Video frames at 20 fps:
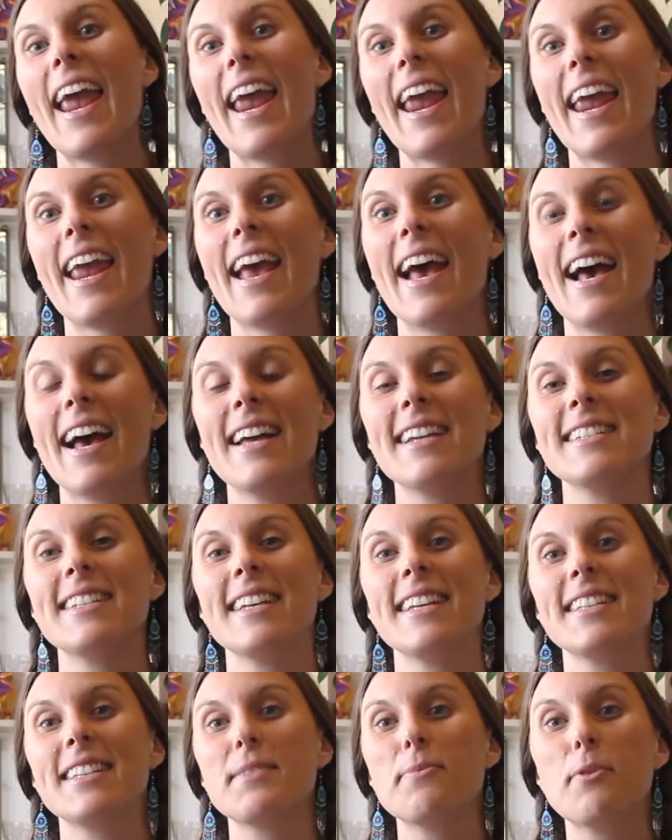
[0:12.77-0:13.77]
And
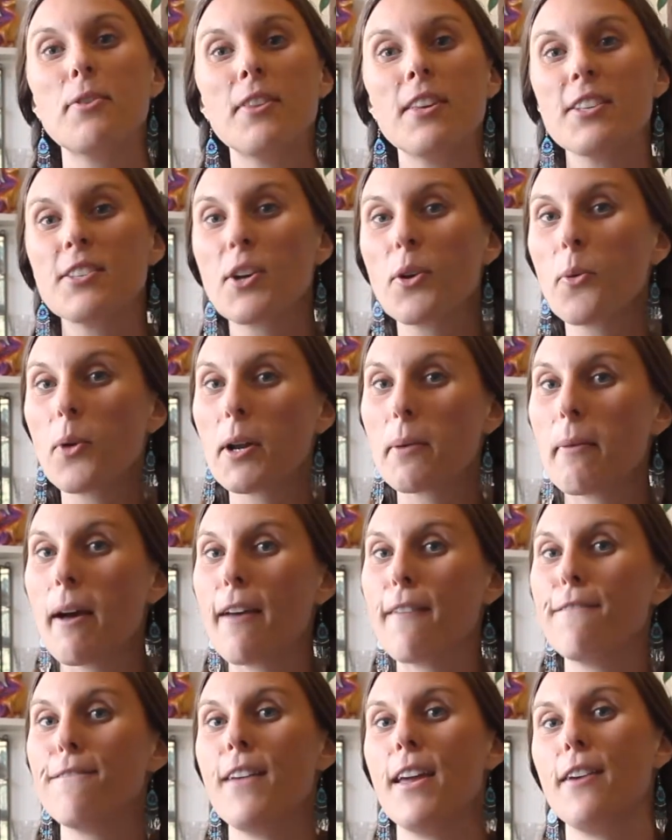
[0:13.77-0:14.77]
smoothies are one of
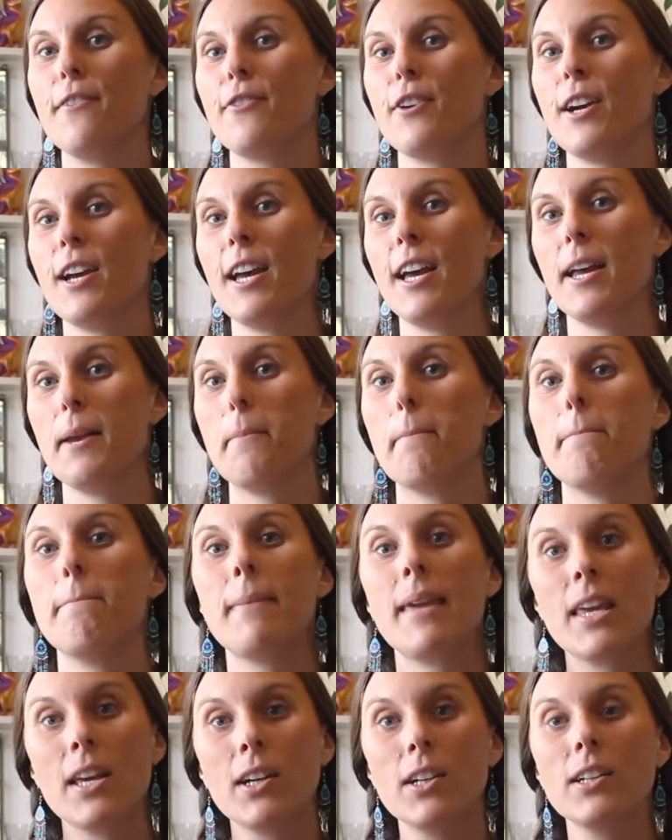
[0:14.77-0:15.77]
my favorite
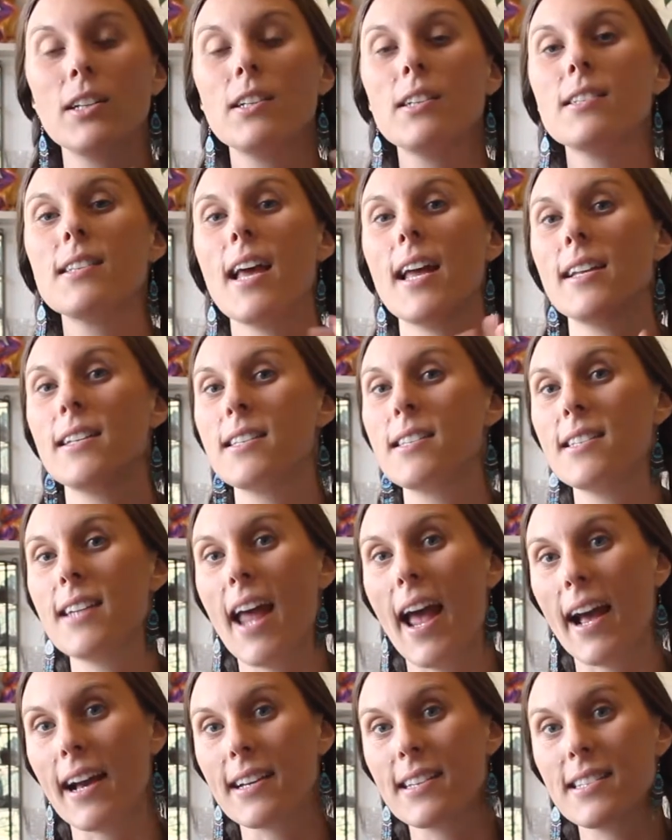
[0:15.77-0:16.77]
meals and
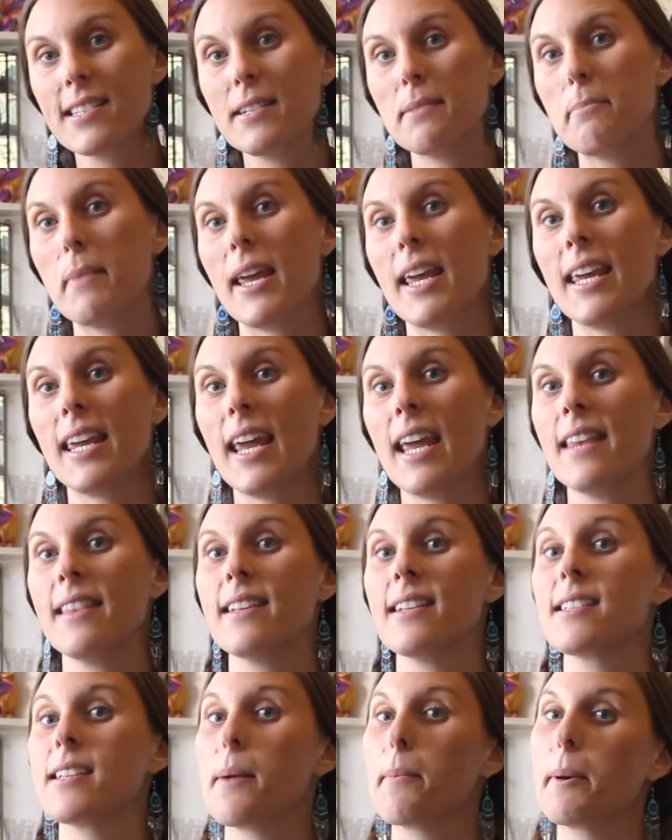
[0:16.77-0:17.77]
snacks to make in
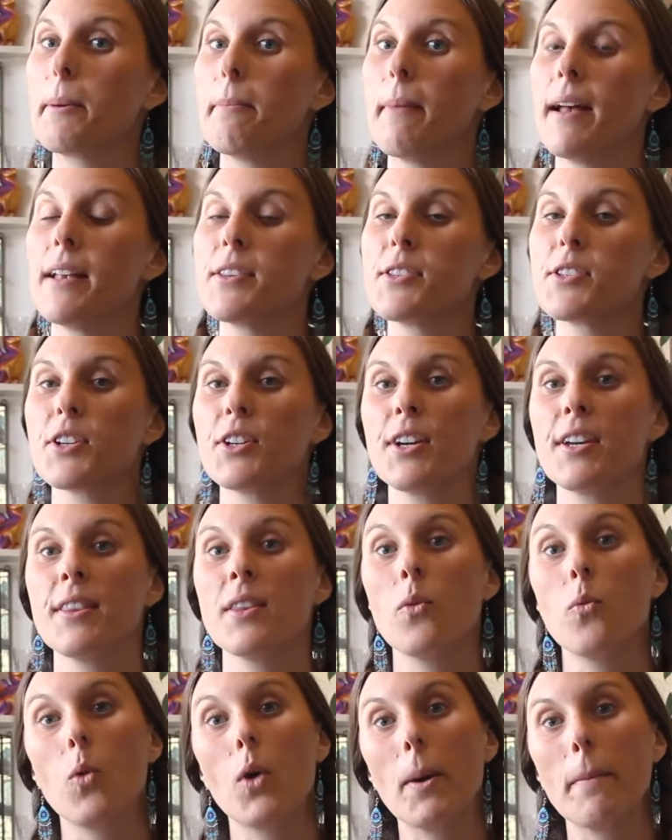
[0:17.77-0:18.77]
the summer months or in
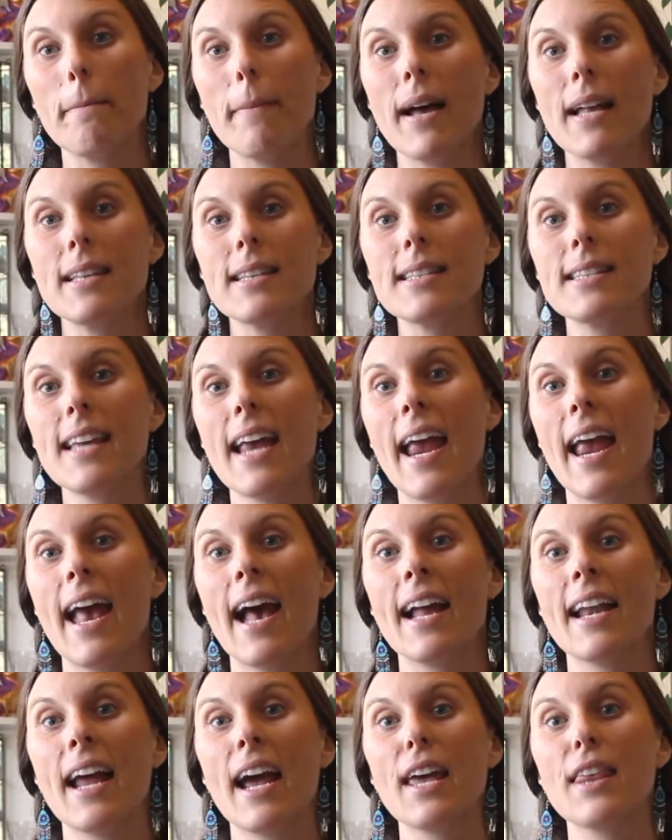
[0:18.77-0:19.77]
the warm months,
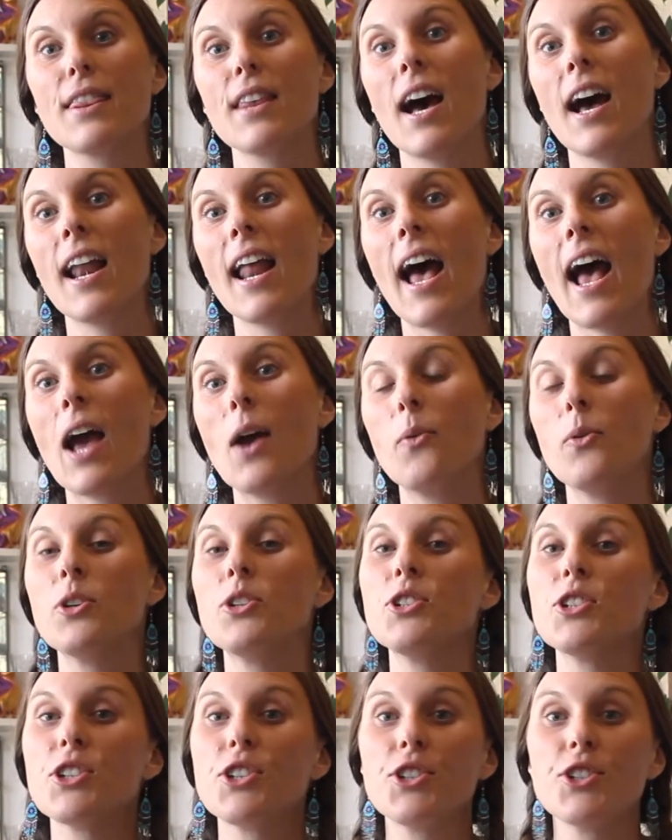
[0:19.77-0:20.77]
and I thought I would
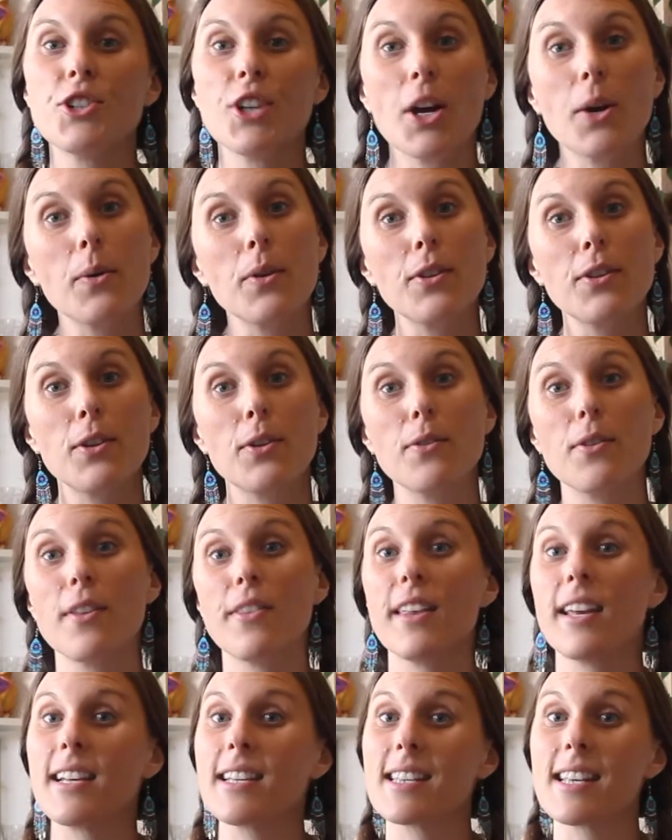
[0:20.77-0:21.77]
just share with you the
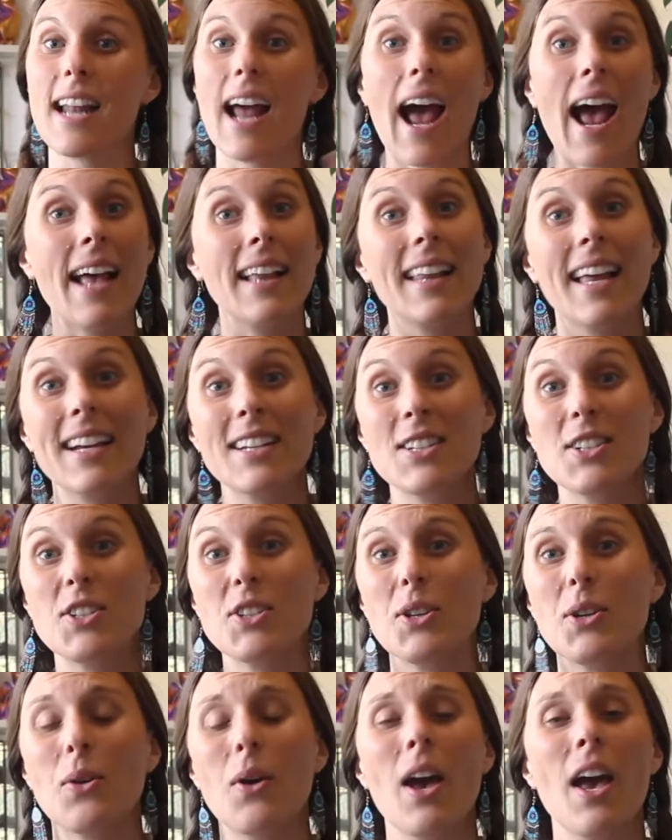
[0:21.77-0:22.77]
things that I like to
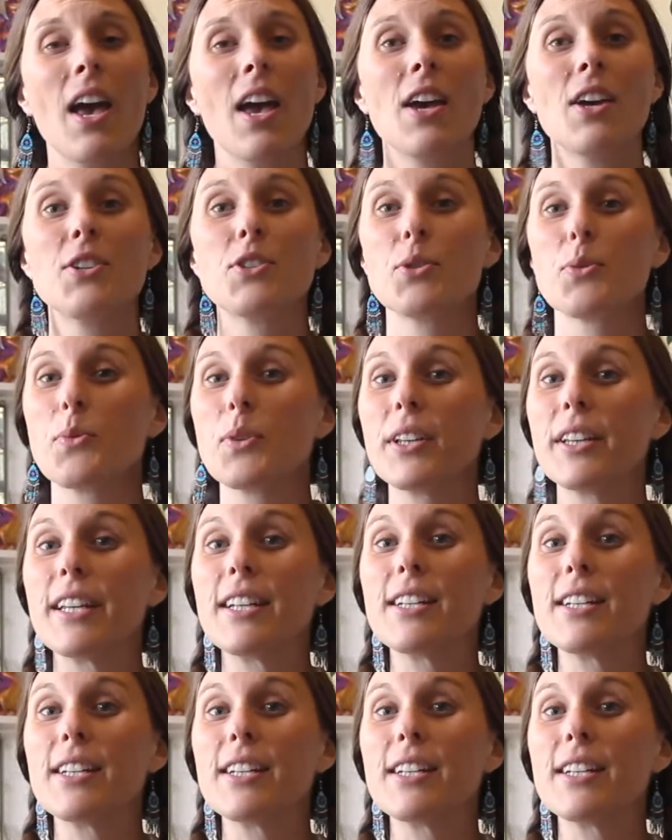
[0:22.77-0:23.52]
do to really